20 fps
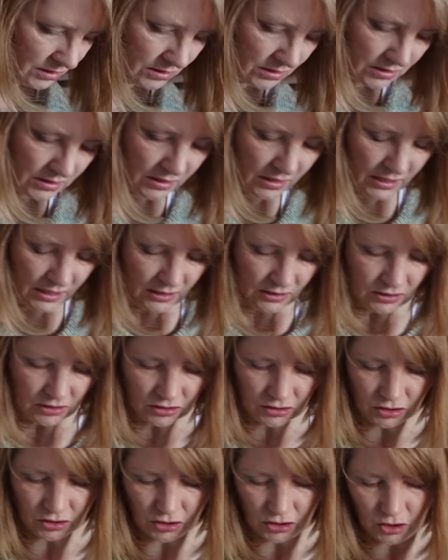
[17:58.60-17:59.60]
So
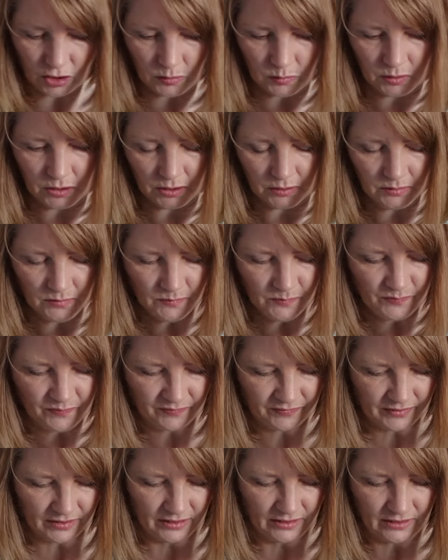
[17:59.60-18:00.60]
let's show you
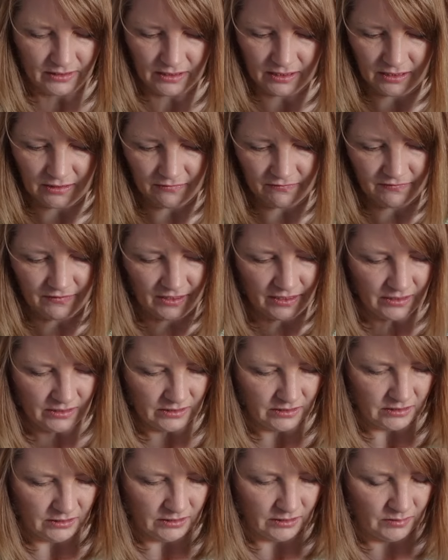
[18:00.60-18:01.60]
the
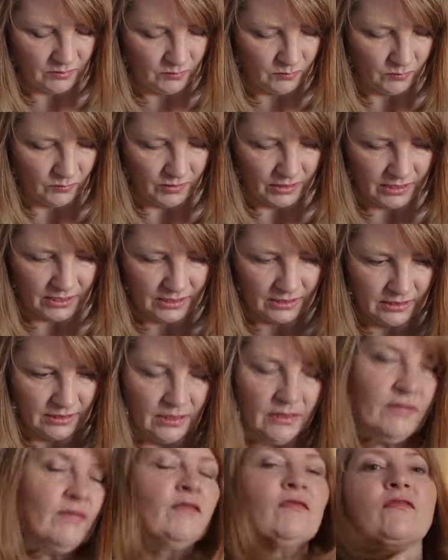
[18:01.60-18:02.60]
effect we're
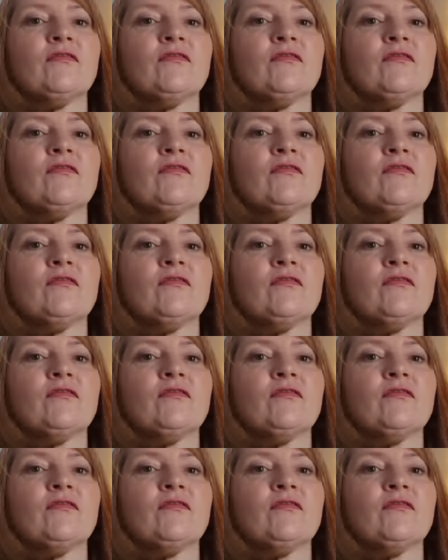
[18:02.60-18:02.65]
getting.